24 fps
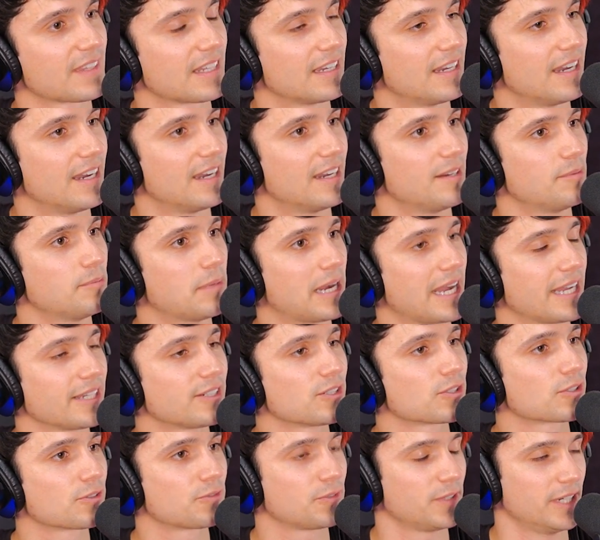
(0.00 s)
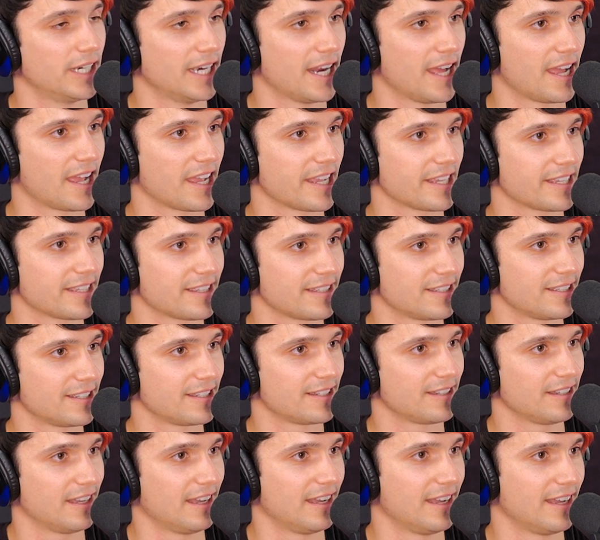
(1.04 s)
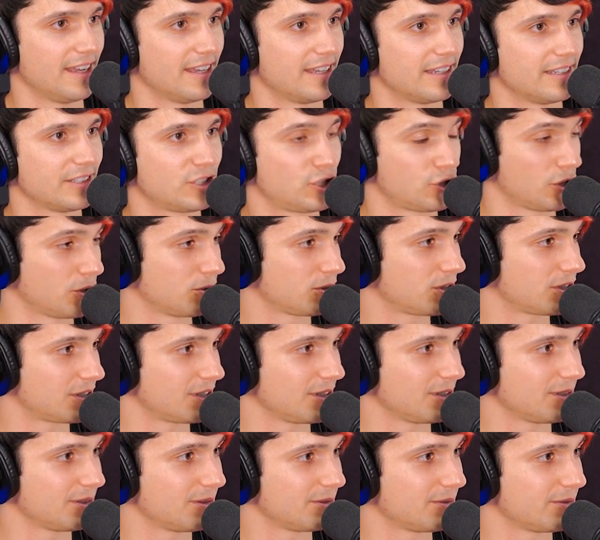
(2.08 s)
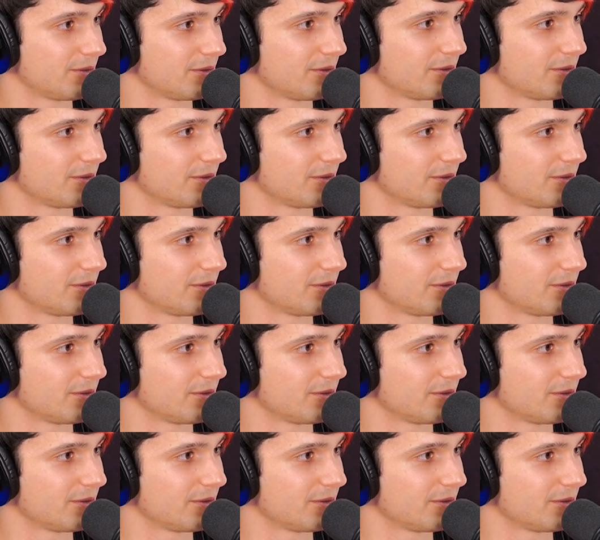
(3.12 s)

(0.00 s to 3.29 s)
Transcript: My girlfriend and I chose to